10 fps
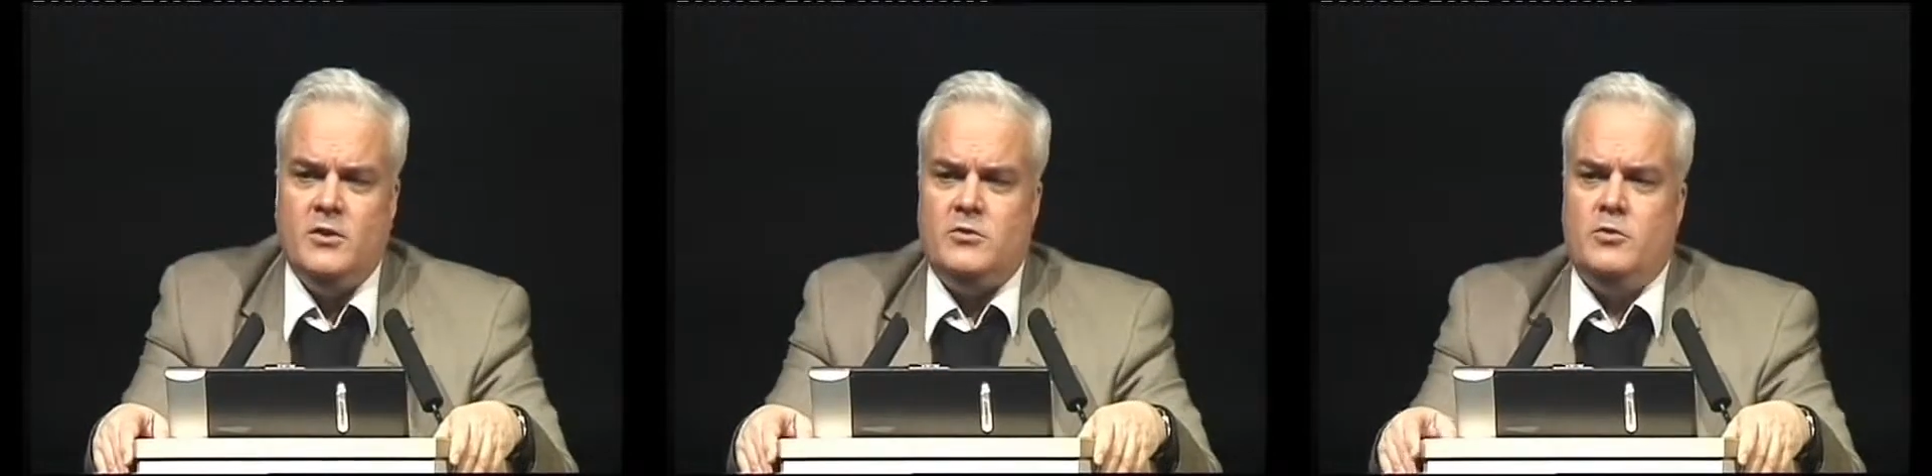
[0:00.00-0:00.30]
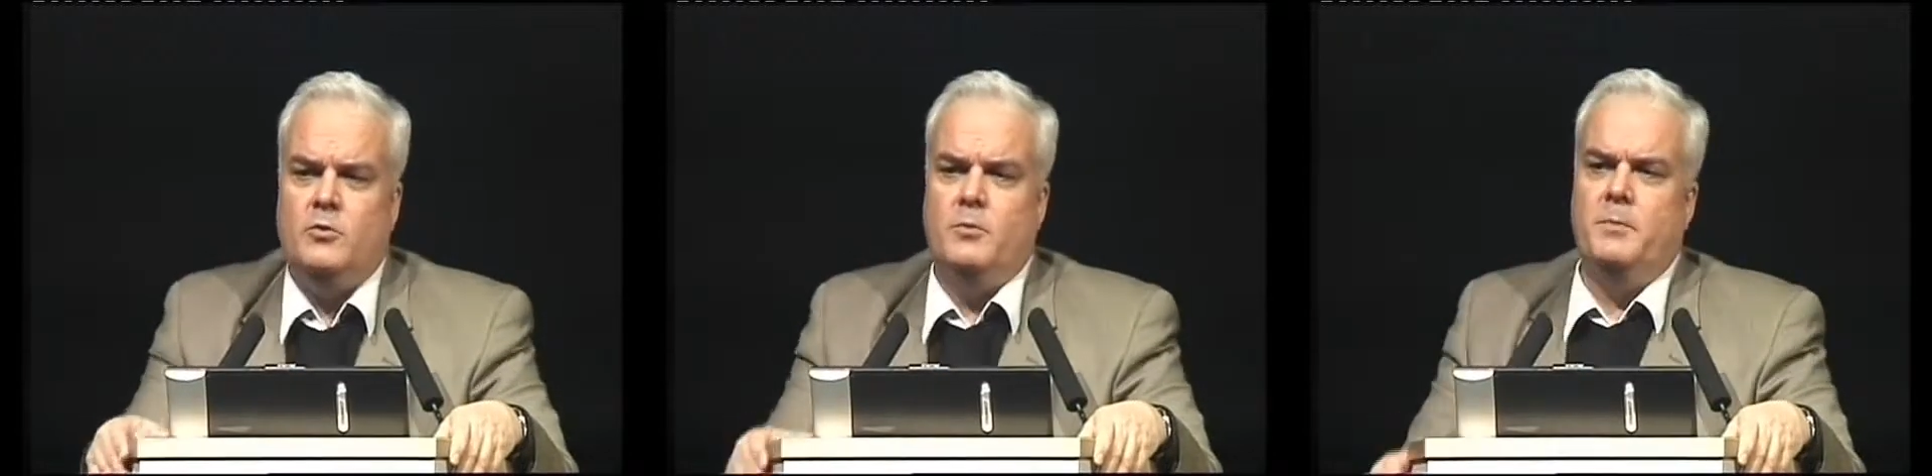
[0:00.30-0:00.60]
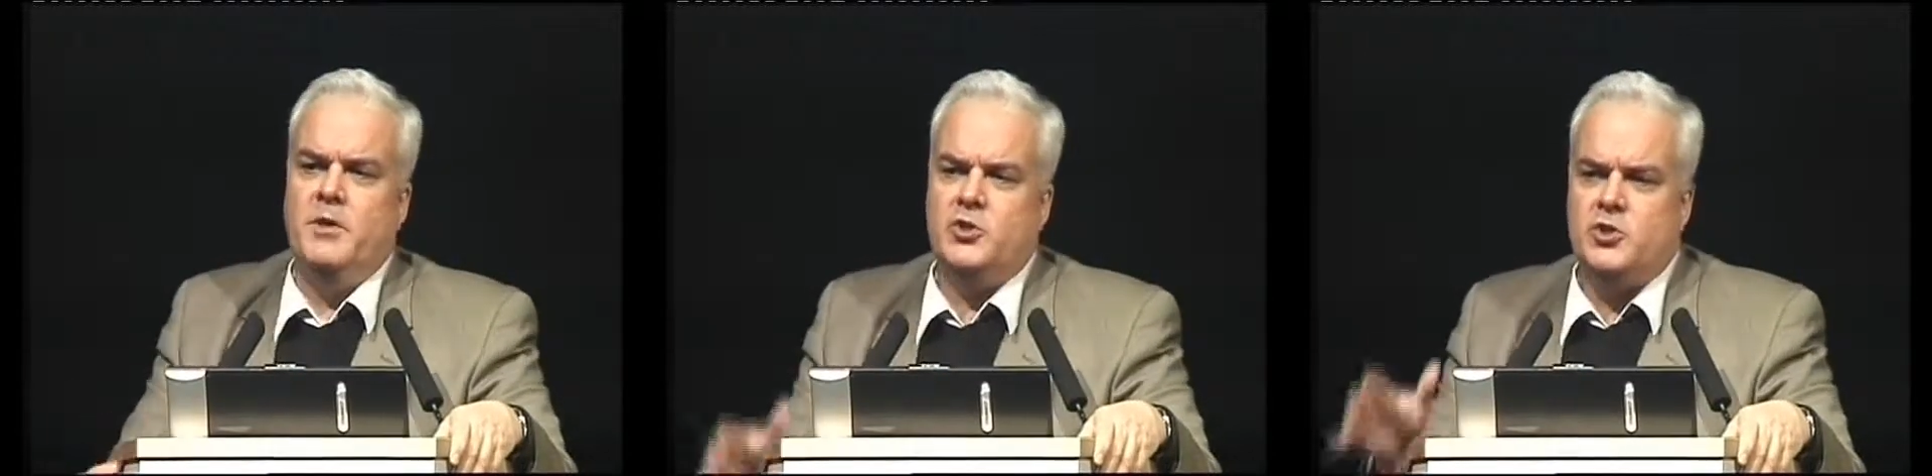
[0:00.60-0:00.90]
to
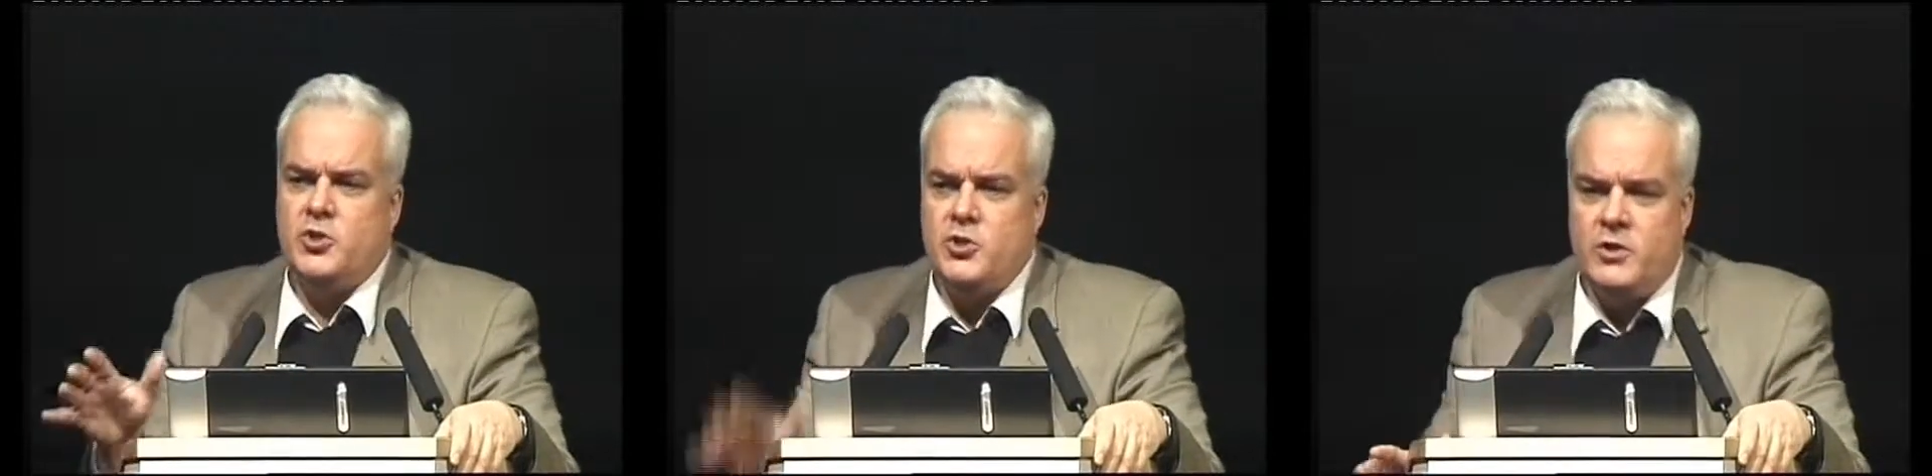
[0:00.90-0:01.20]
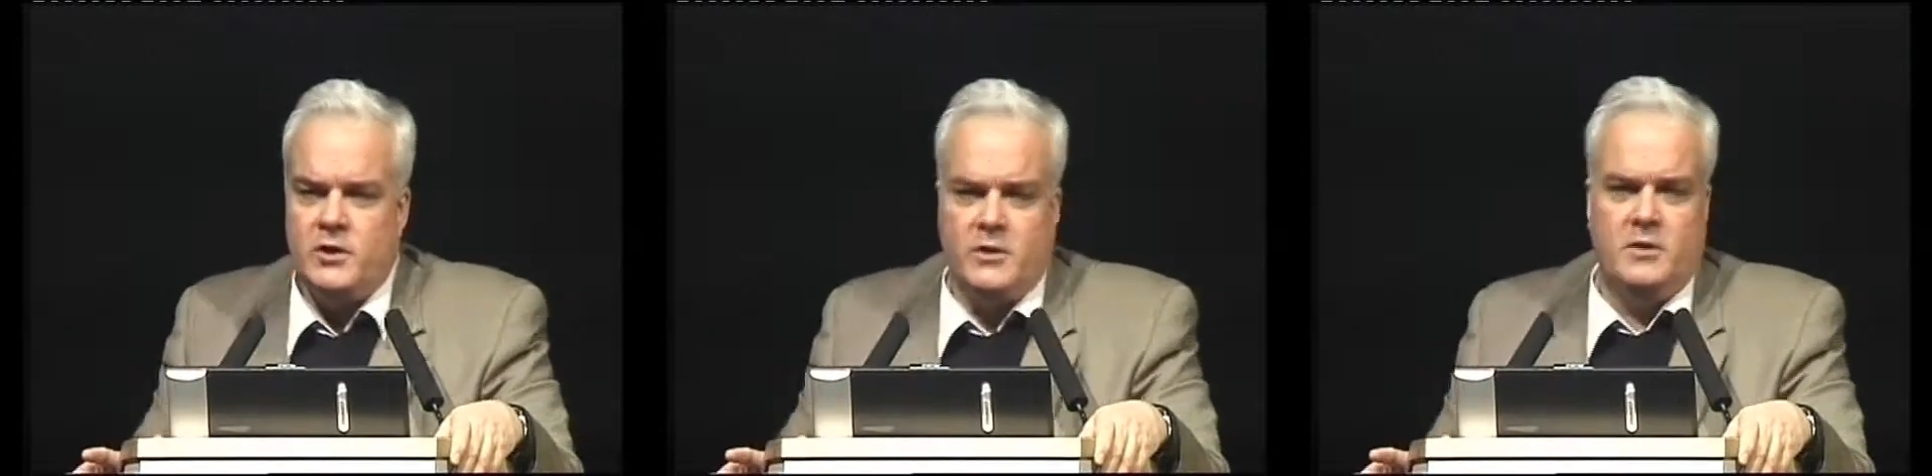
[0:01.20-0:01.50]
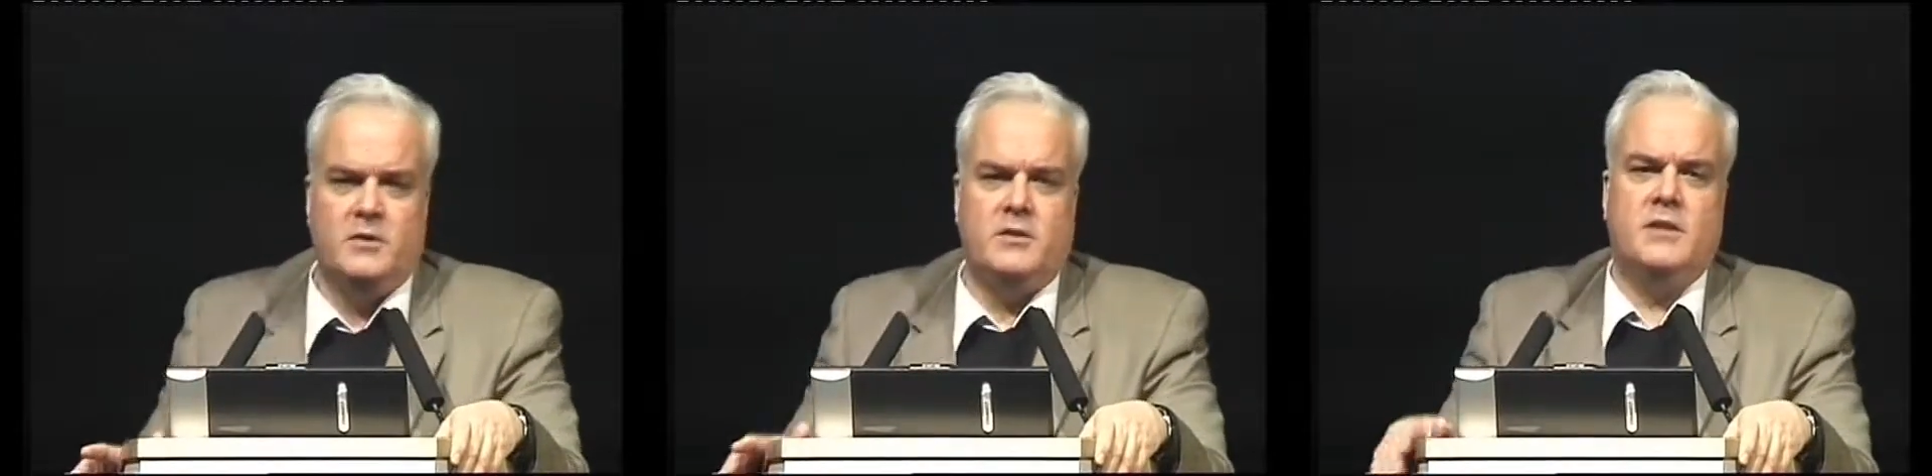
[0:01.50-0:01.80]
be
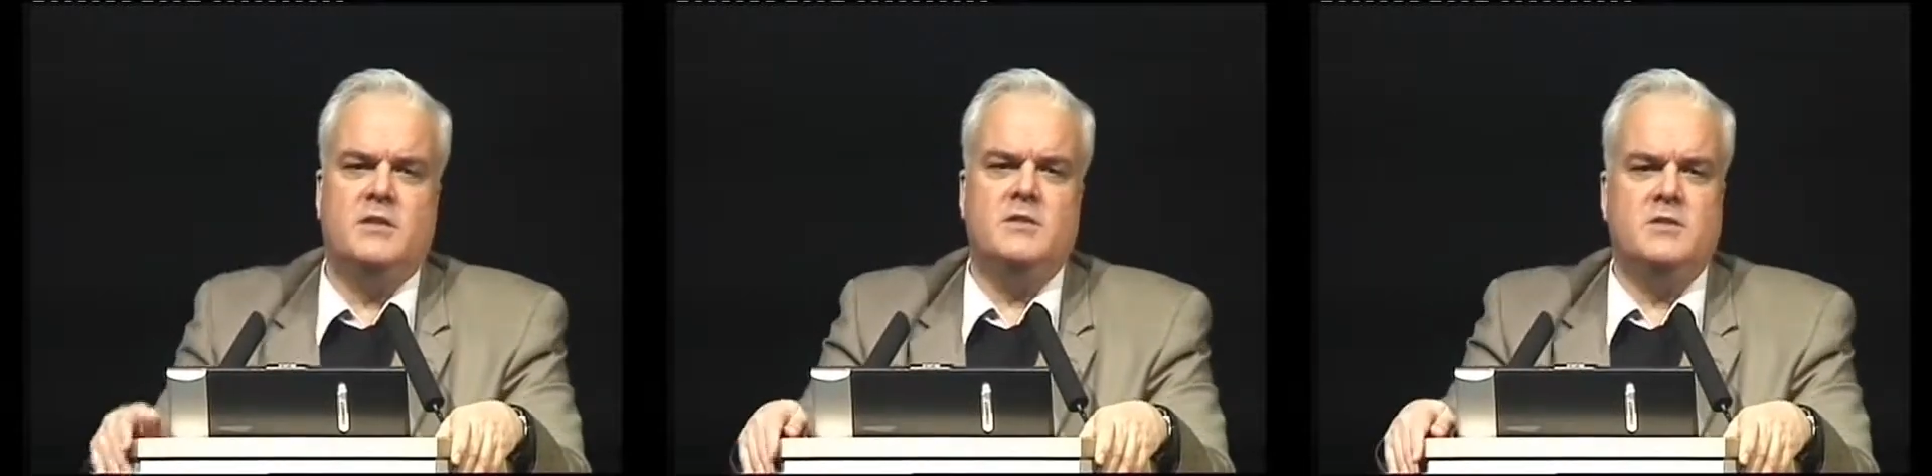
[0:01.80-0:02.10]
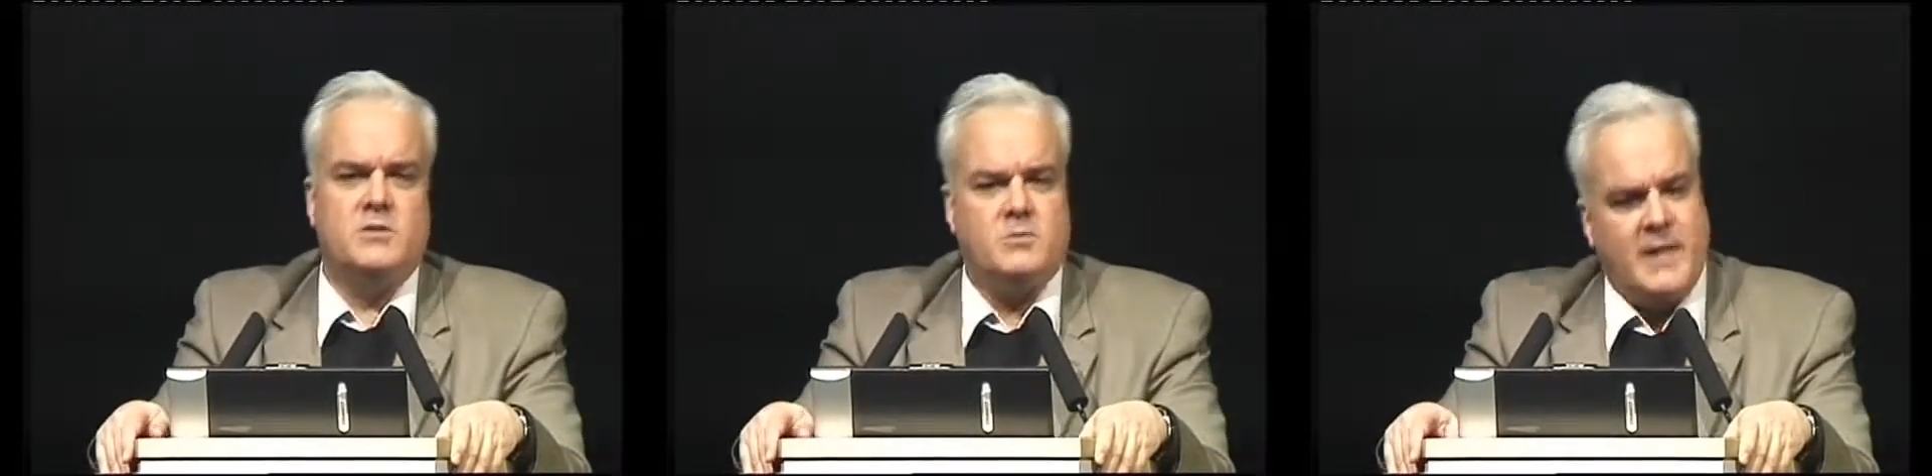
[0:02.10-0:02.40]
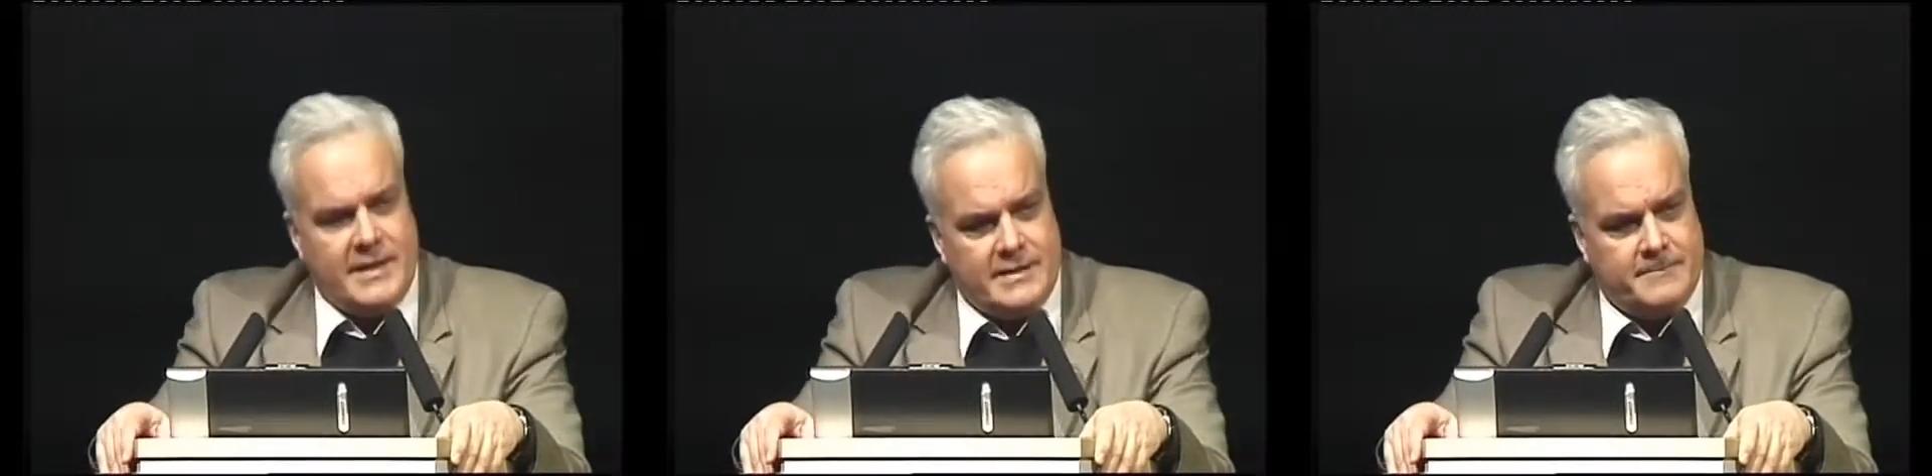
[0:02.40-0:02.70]
sure that this is
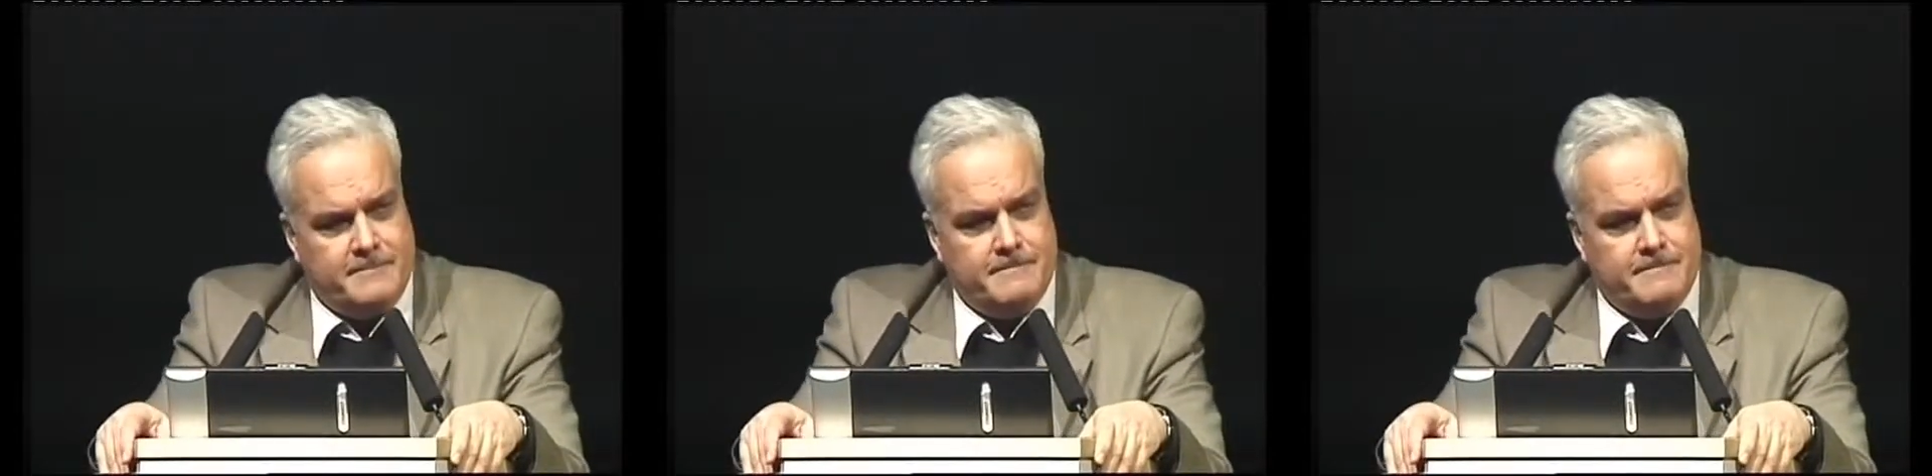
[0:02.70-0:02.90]
right.